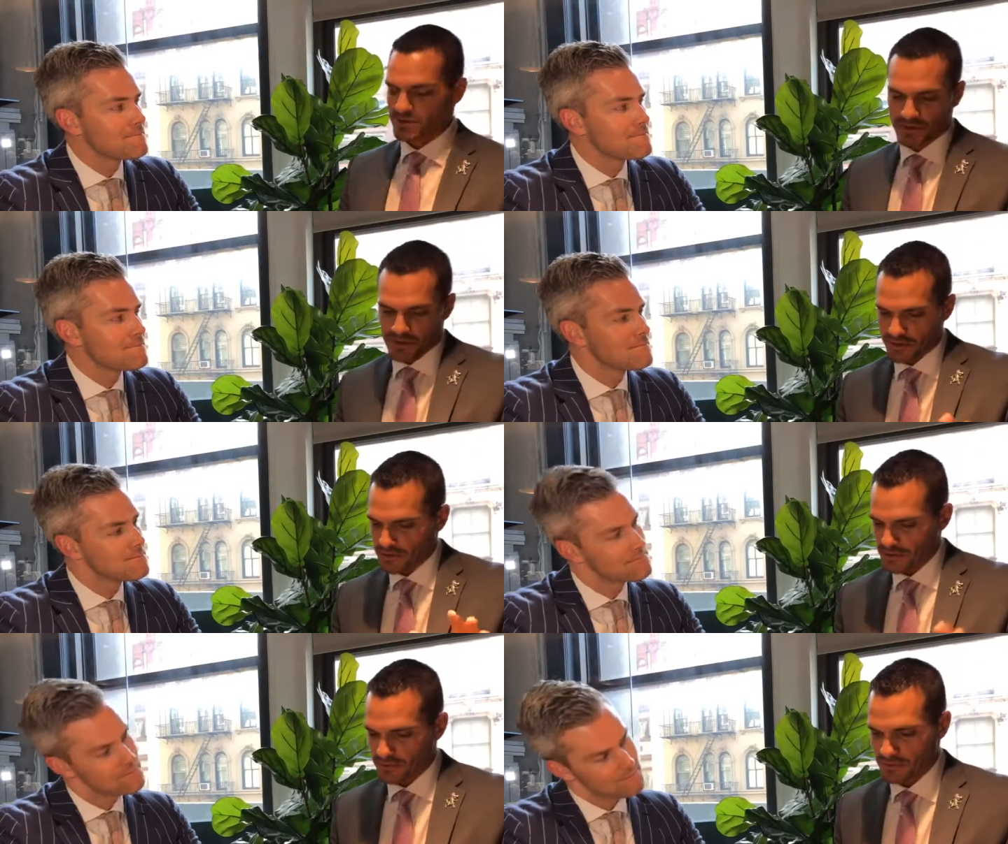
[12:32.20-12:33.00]
Speaker 1: to,
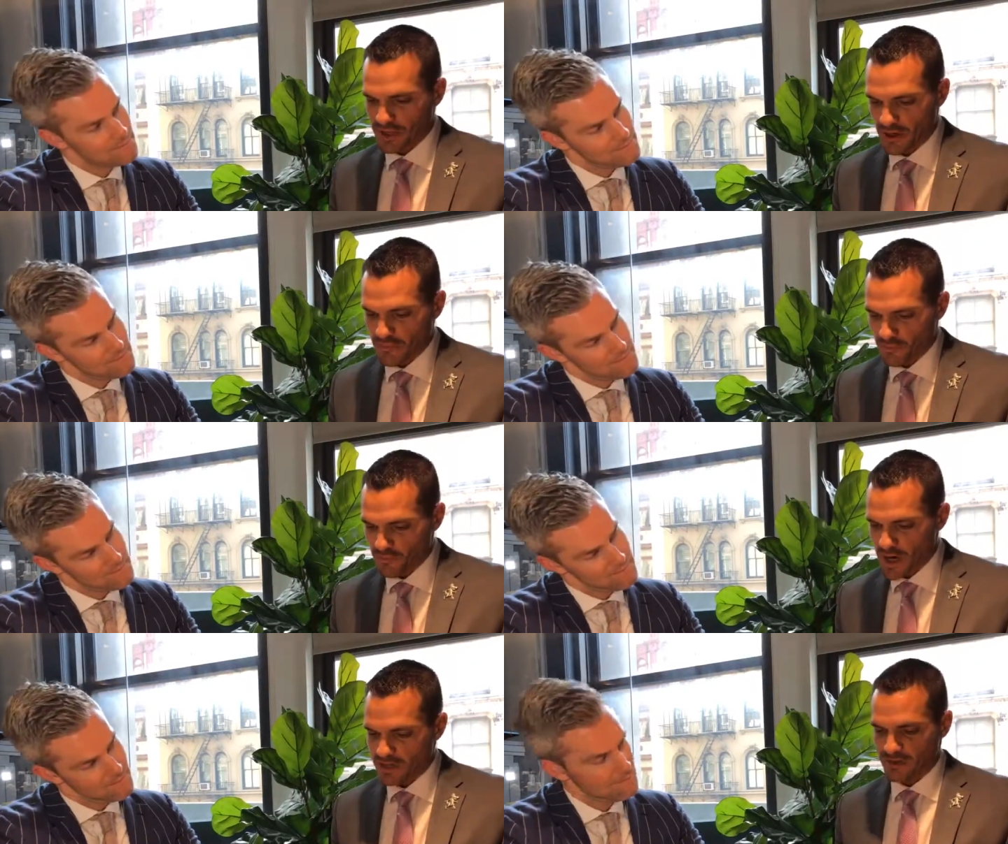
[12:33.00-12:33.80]
to you know
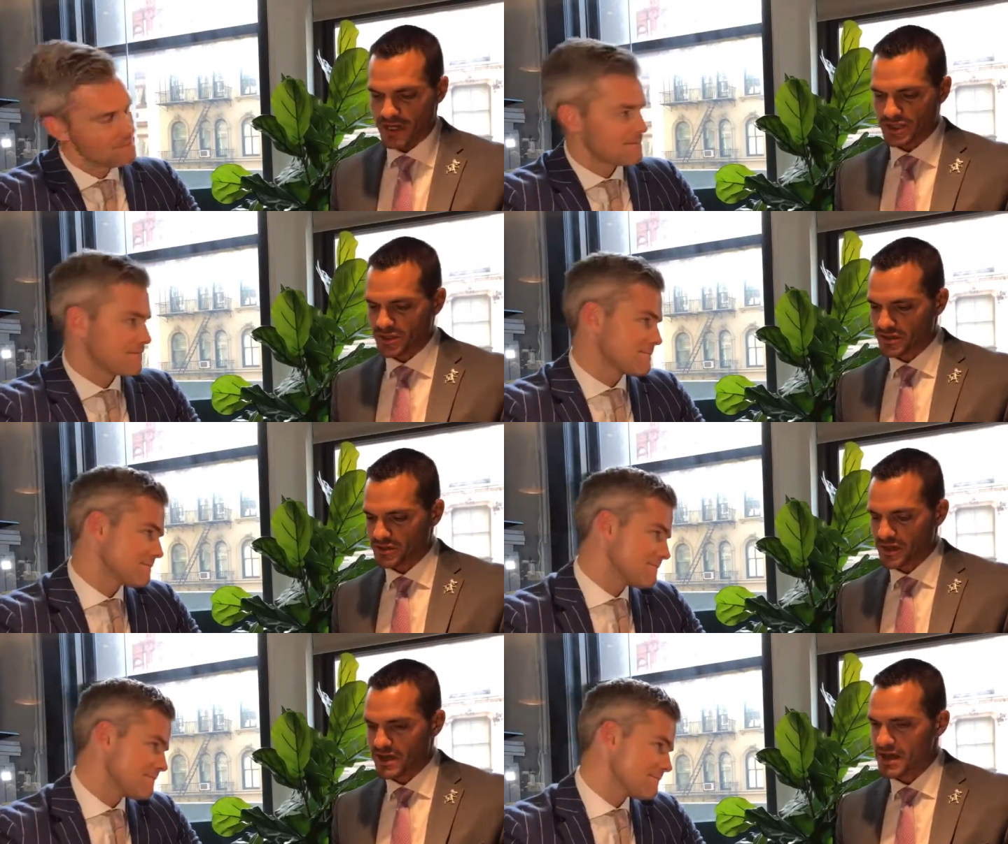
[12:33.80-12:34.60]
regular
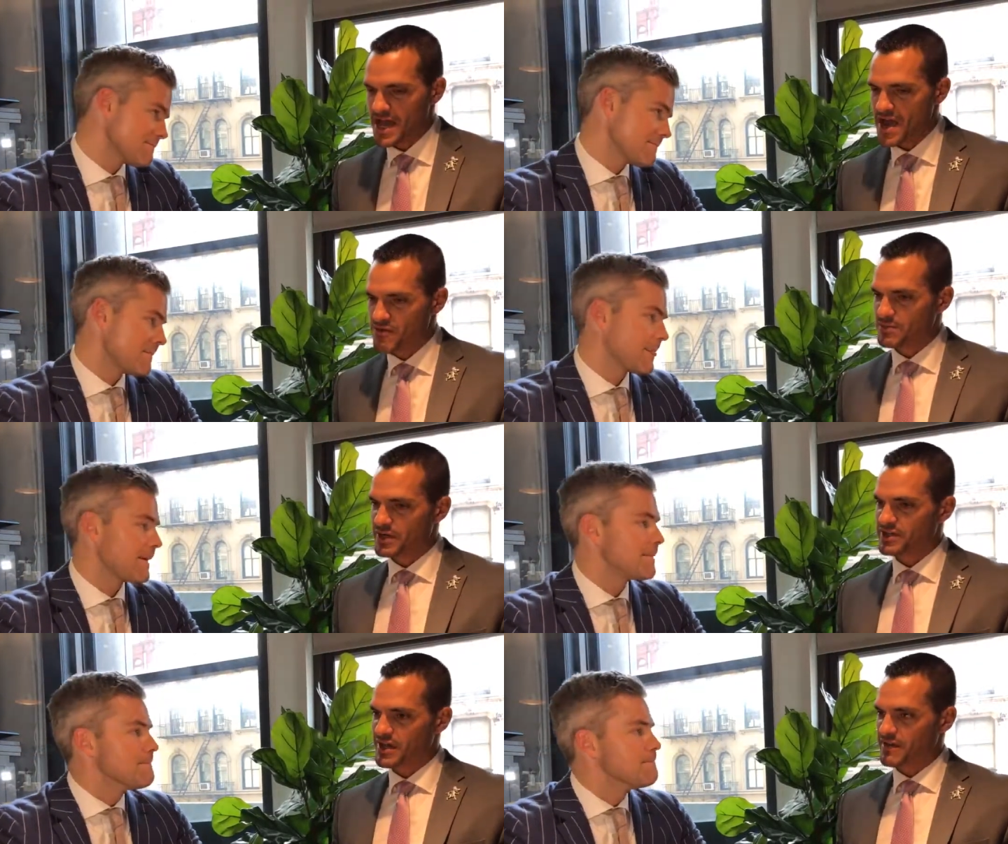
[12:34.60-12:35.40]
agents,
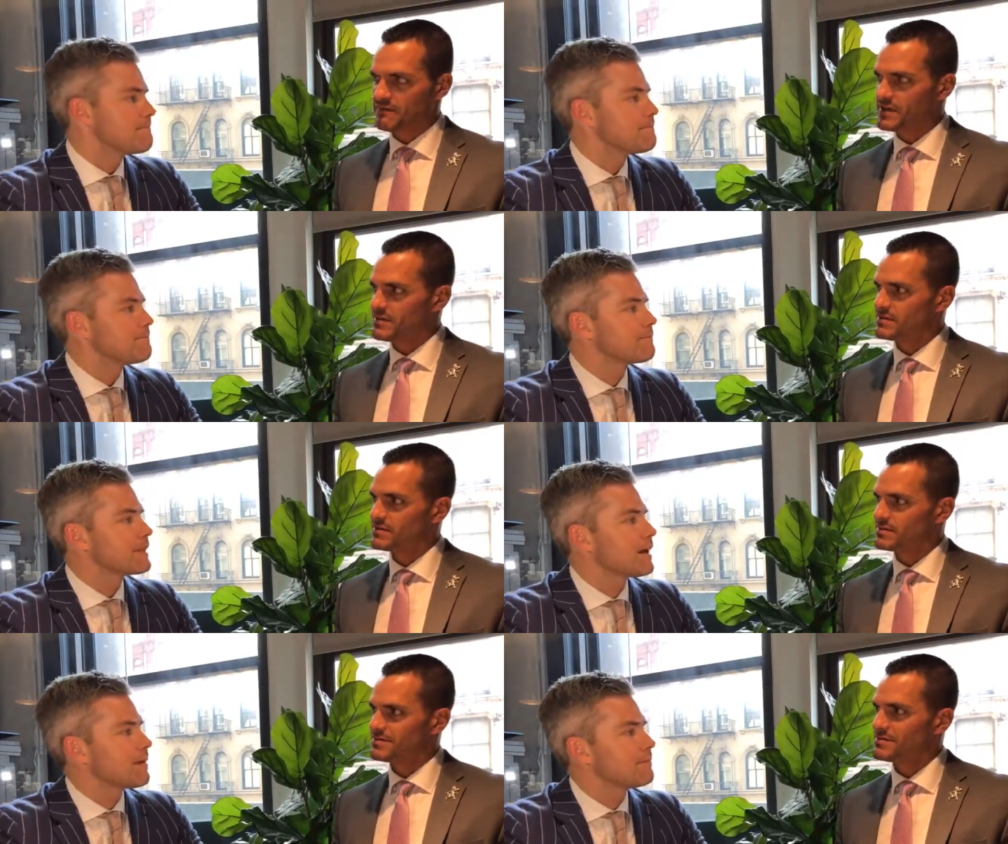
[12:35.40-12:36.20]
Speaker 2: everybody's got a
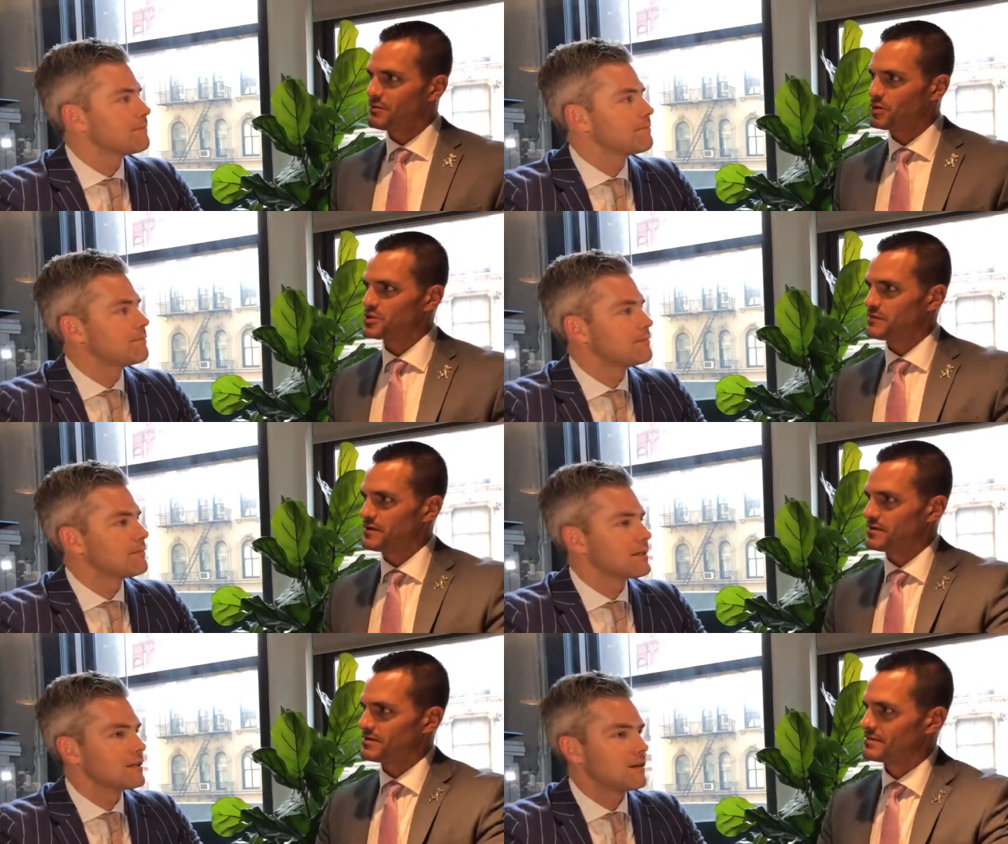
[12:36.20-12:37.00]
fear. Yeah. What's
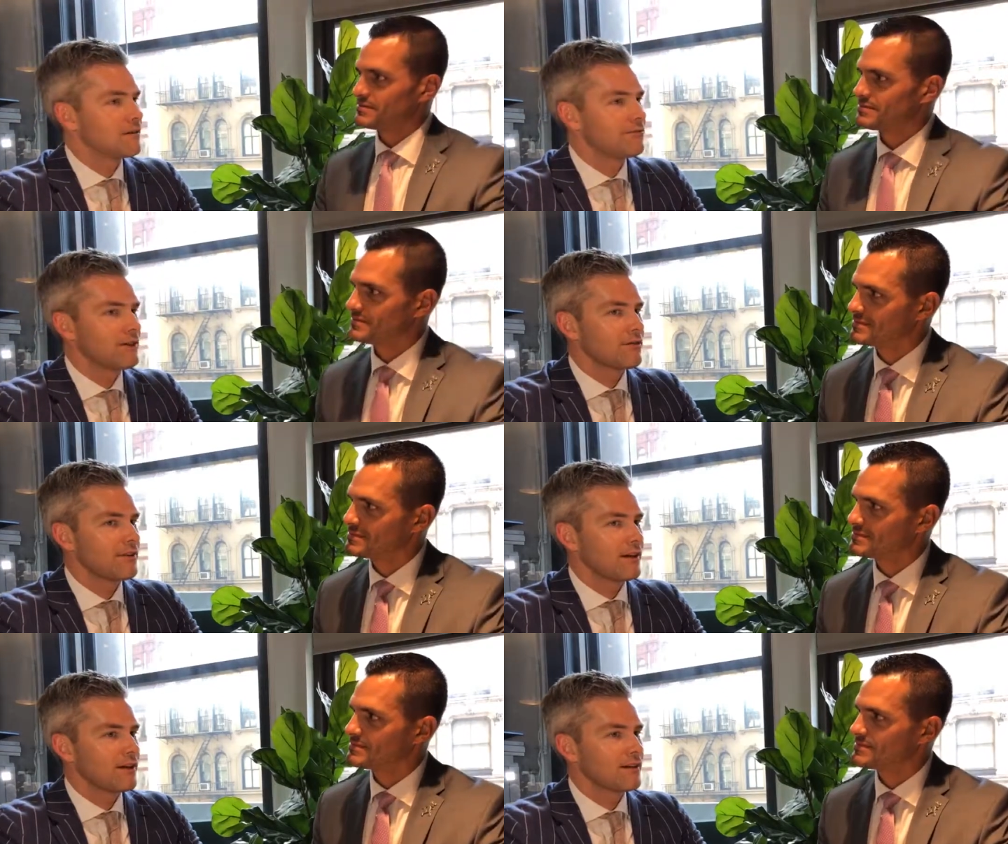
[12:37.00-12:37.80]
your fear? Fear
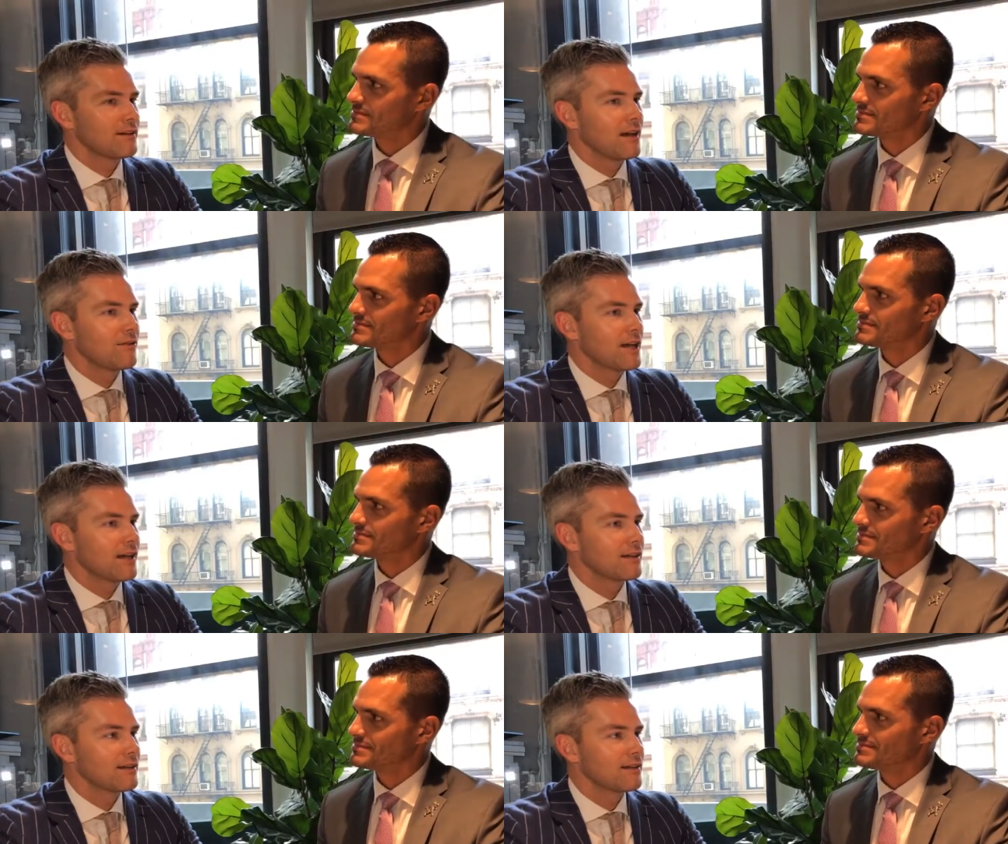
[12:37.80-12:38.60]
of failure every
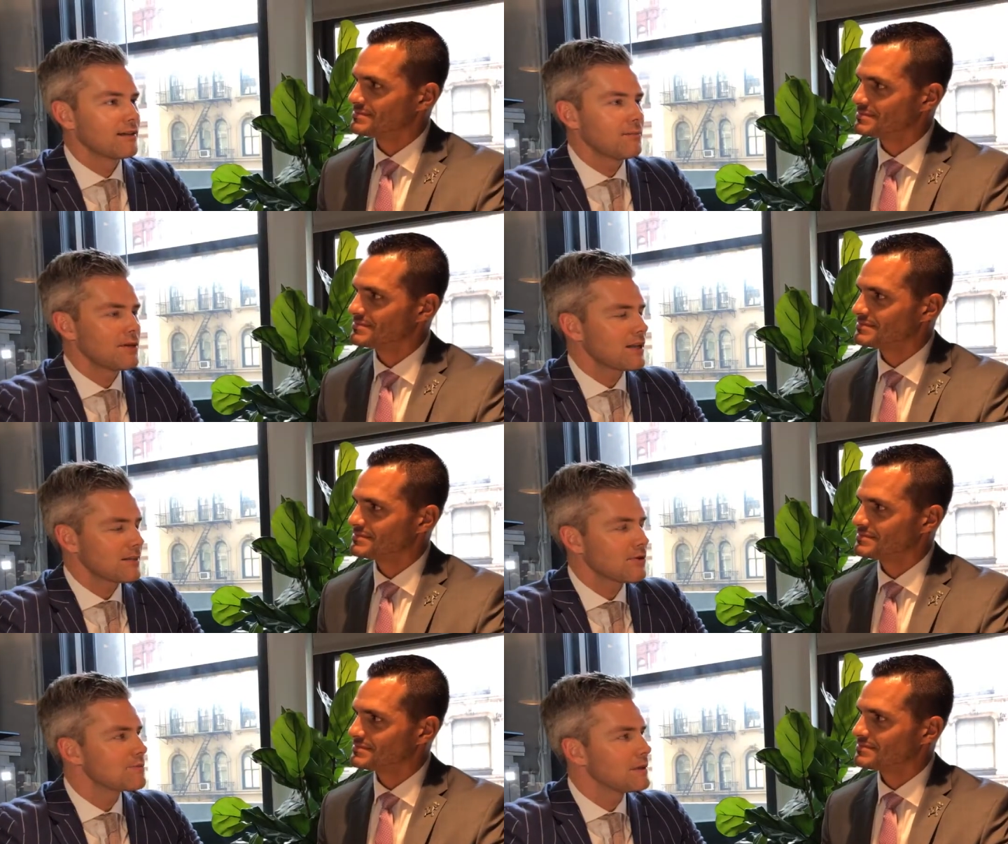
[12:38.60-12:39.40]
day. Uh,
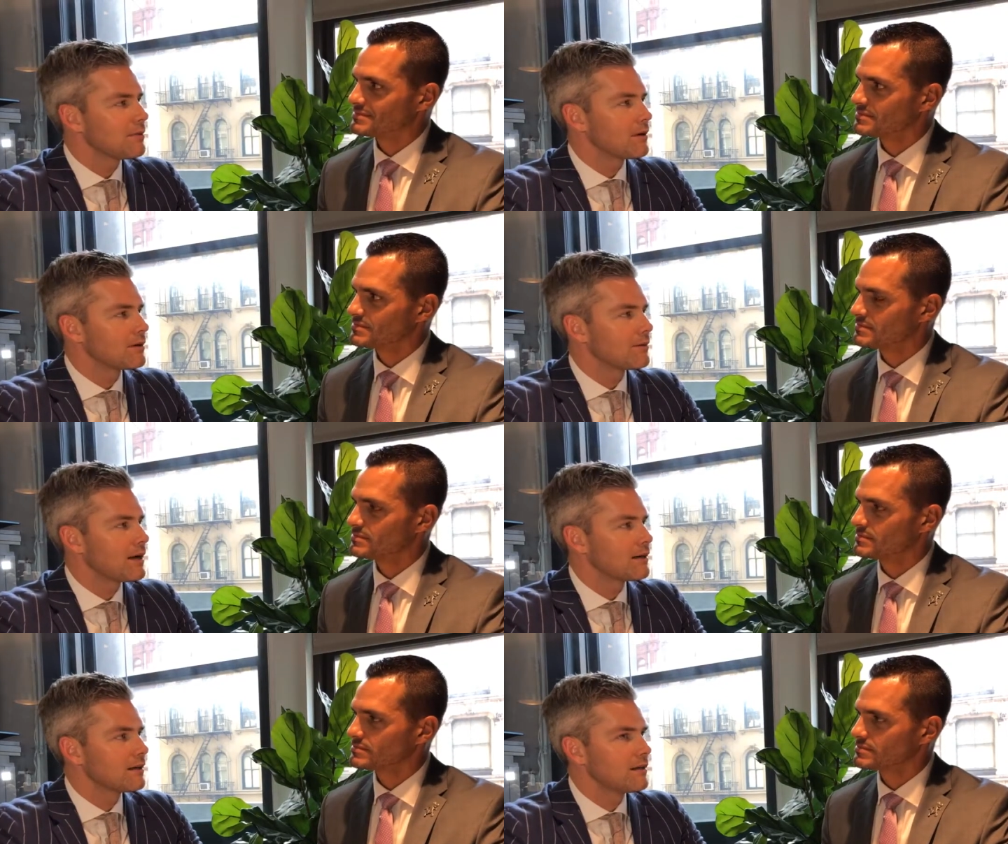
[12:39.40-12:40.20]
like most people,
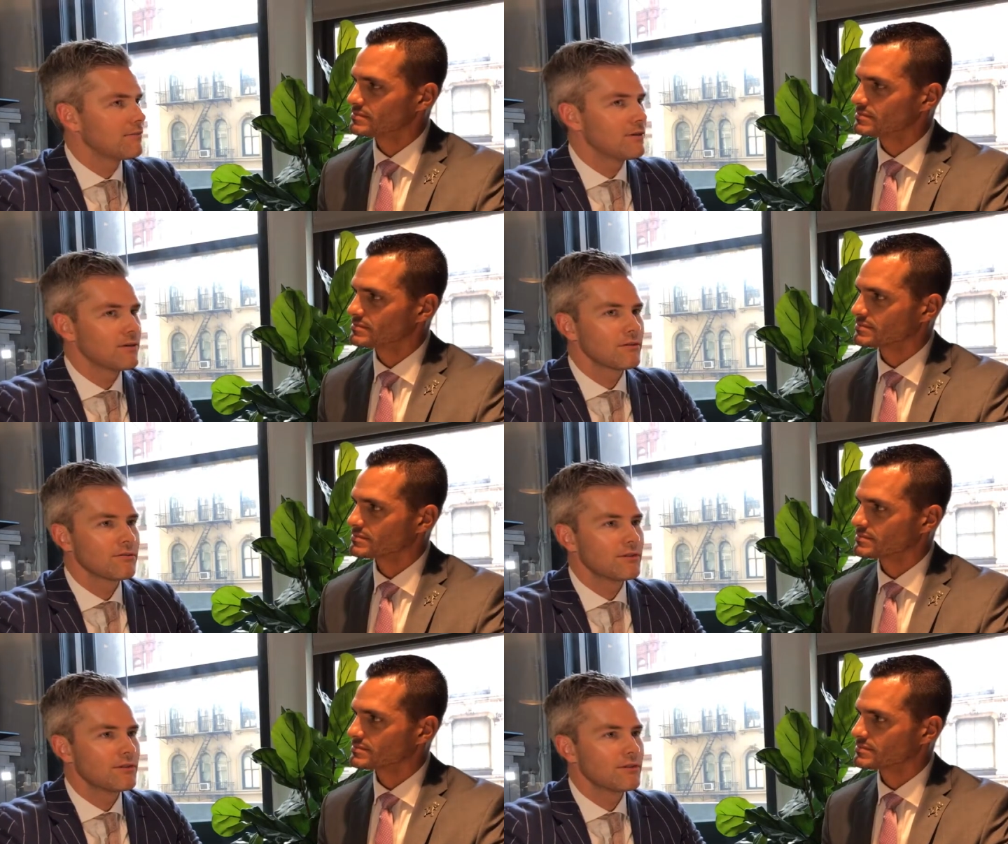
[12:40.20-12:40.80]
right? Fear